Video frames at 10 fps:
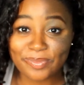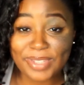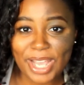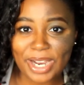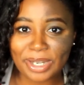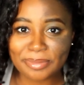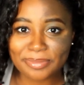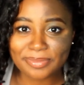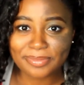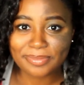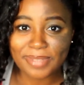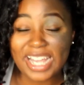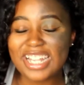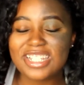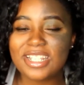There.
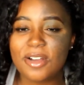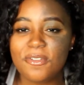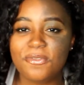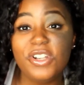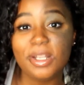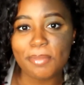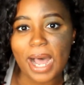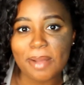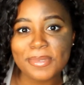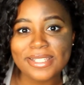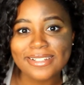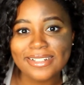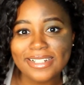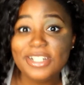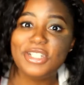And it's full of bops.
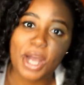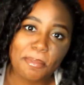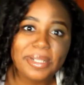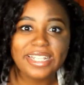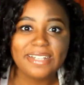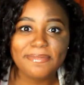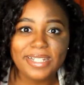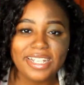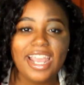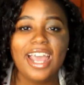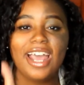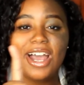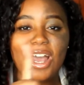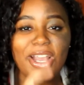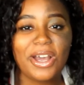Don't believe me?
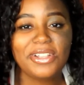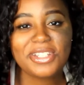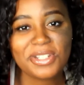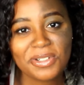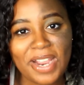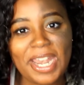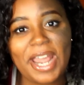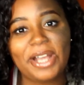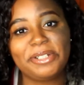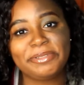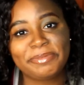Go listen to it right now.